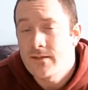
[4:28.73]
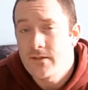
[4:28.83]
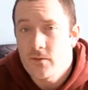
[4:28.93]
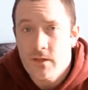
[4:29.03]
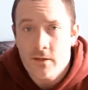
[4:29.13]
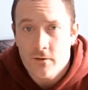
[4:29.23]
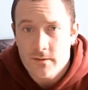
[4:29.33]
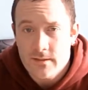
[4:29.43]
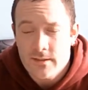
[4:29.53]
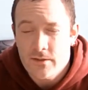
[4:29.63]

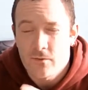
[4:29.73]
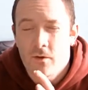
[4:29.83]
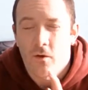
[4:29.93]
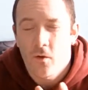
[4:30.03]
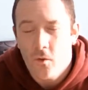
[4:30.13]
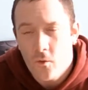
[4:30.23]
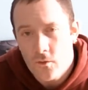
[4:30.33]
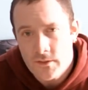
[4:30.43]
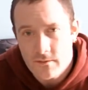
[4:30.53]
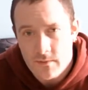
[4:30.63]
Suikoden 2.
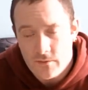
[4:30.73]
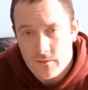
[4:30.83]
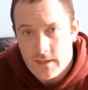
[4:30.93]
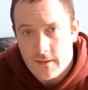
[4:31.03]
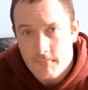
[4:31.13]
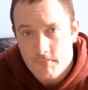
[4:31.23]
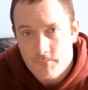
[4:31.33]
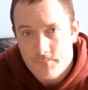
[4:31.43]
Awesome little game.